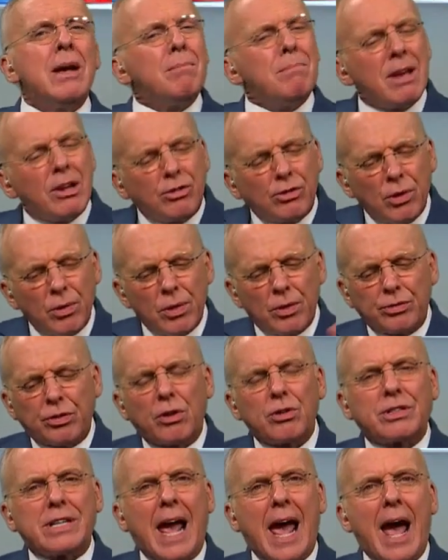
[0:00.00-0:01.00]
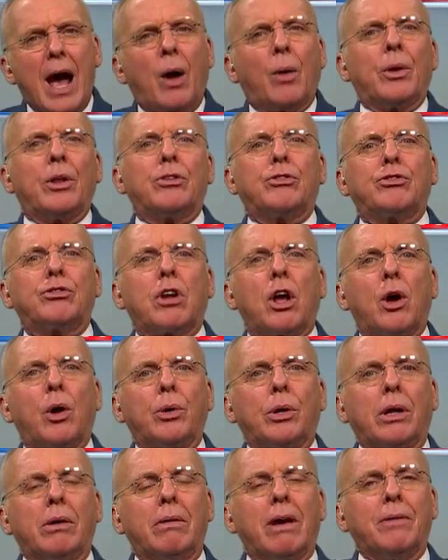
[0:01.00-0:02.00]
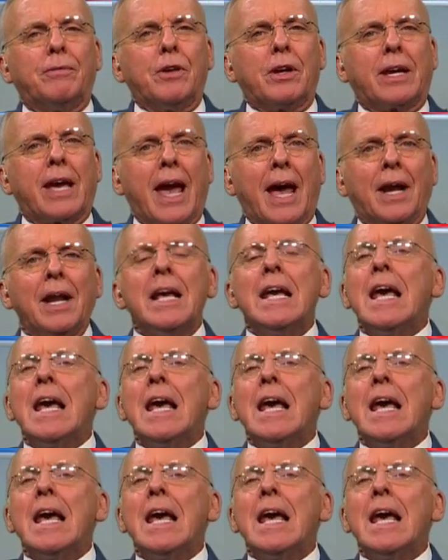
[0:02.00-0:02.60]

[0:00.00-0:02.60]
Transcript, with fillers: Make sure those are down and stowed if you can.